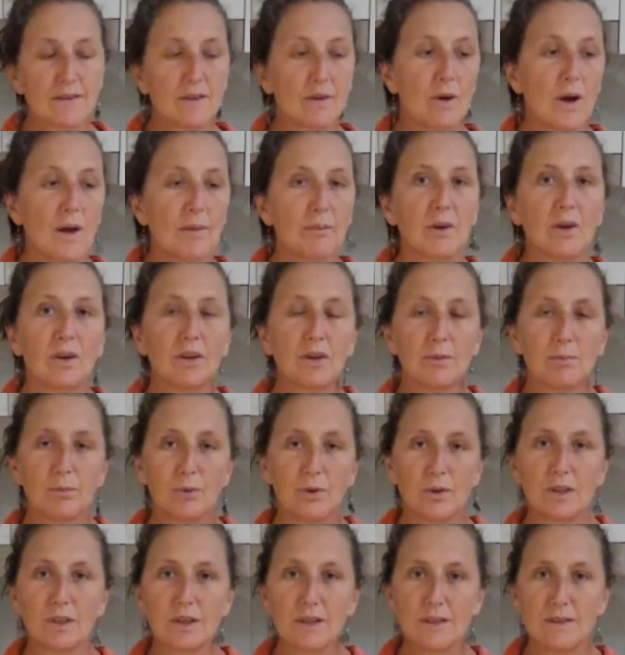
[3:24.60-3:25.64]
so I'm going to
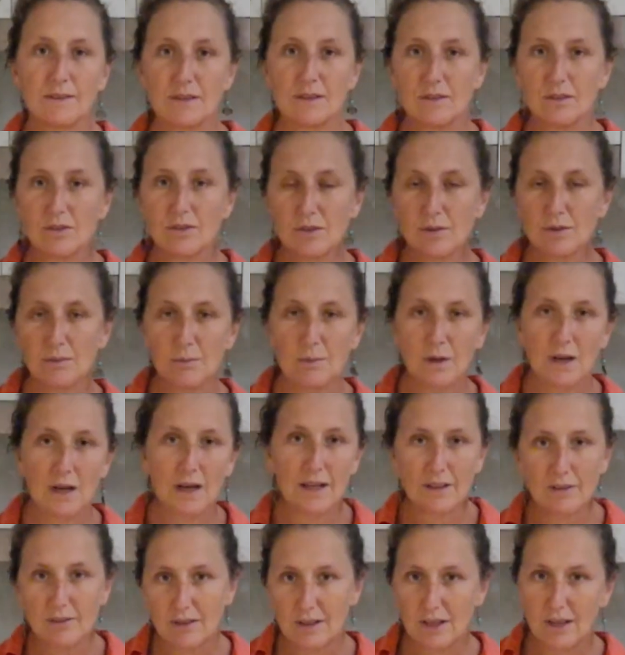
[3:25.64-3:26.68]
put those into
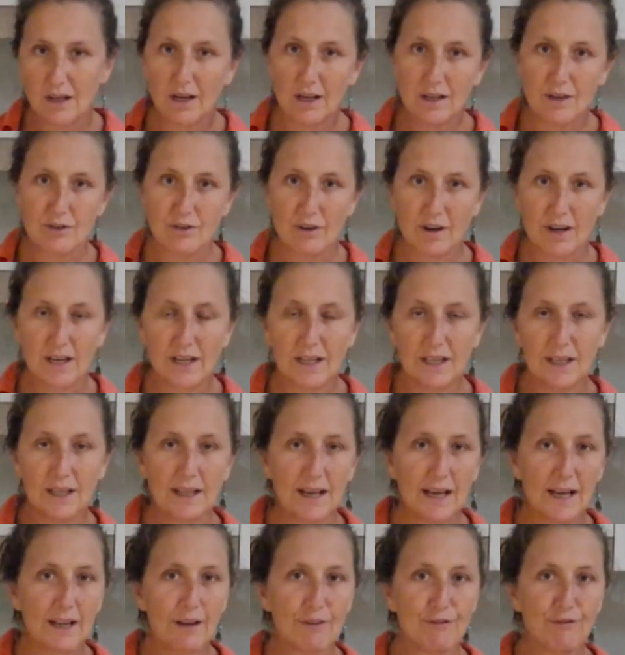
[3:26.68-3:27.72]
my dehydrator
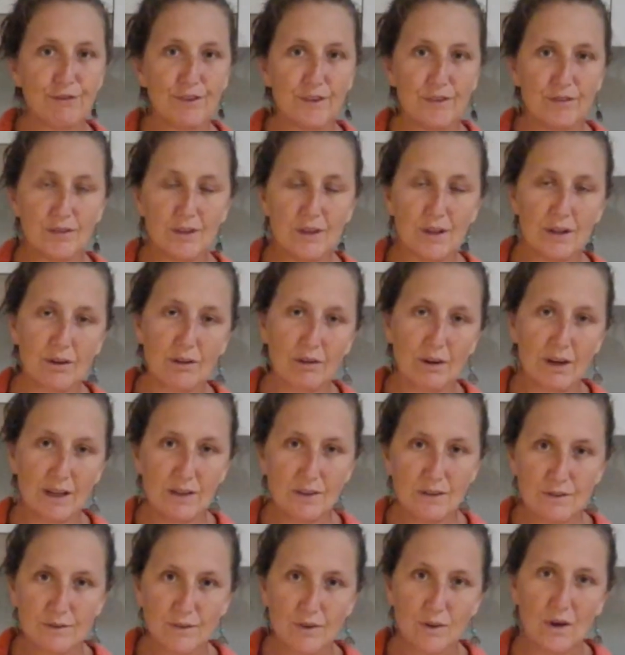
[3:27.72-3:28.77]
at 50
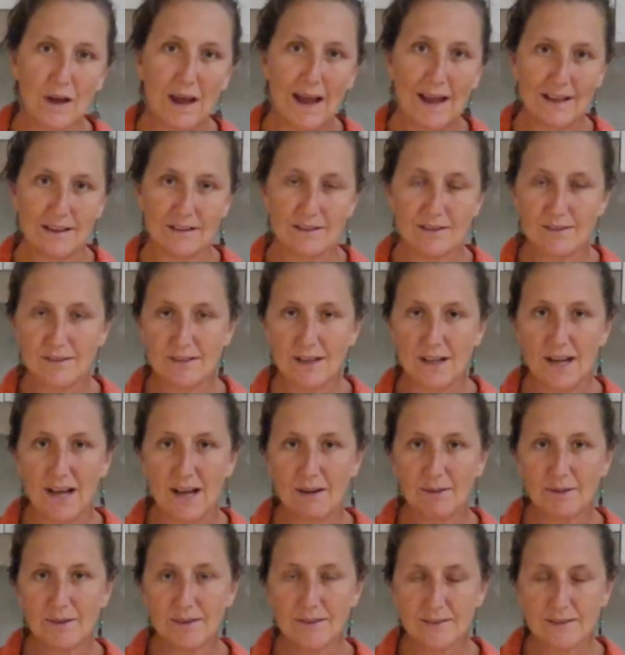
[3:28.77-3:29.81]
degrees for 8 to 10
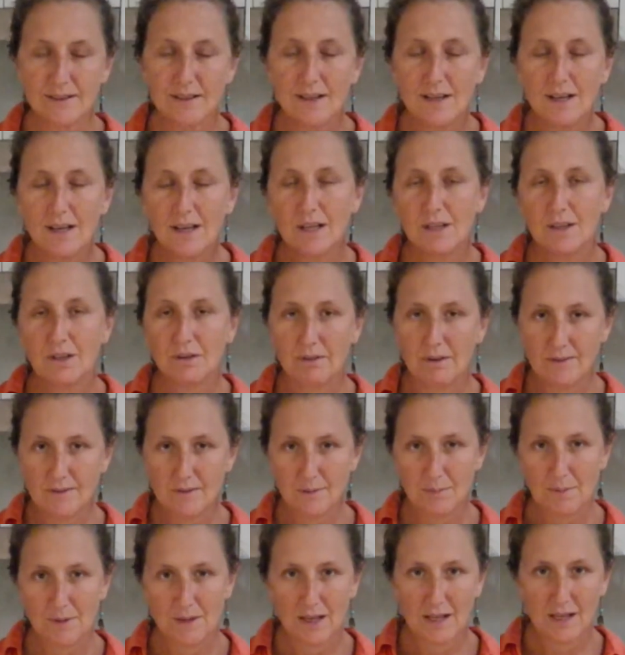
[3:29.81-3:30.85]
hours. The
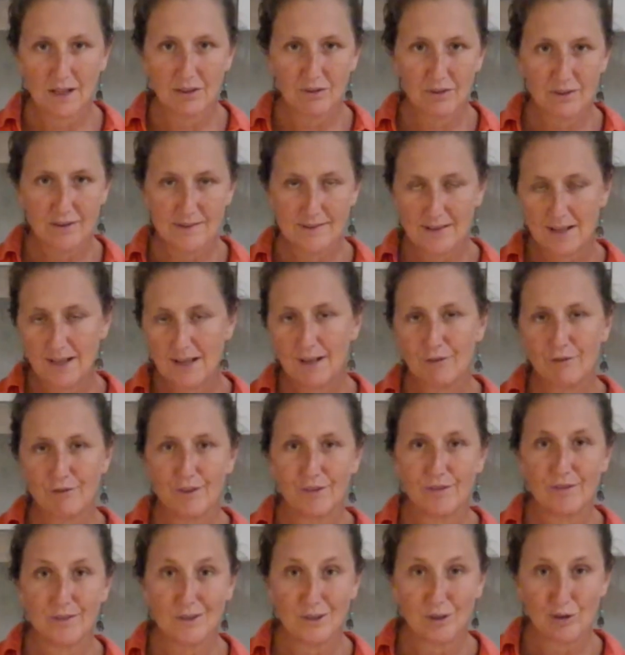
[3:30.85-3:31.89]
recipe actually said at
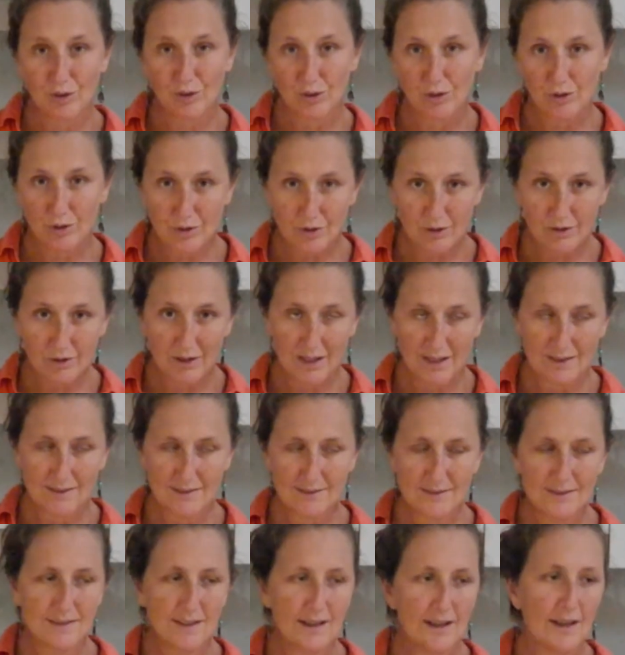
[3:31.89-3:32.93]
52
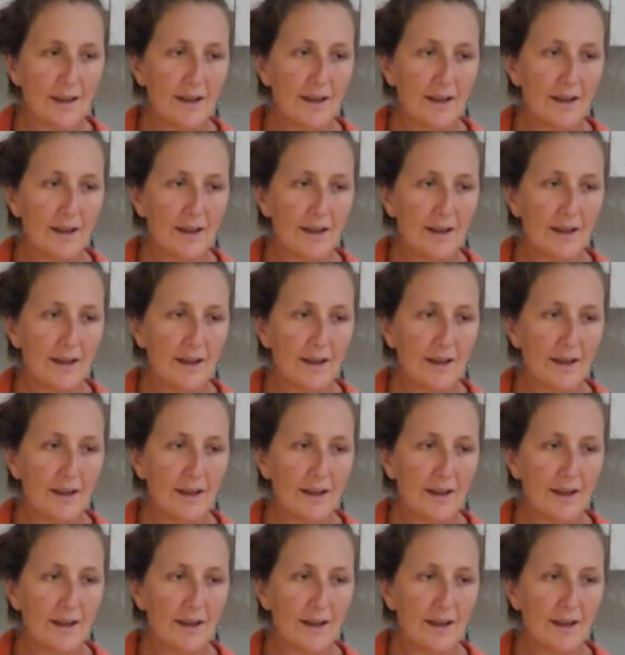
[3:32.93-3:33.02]
degrees,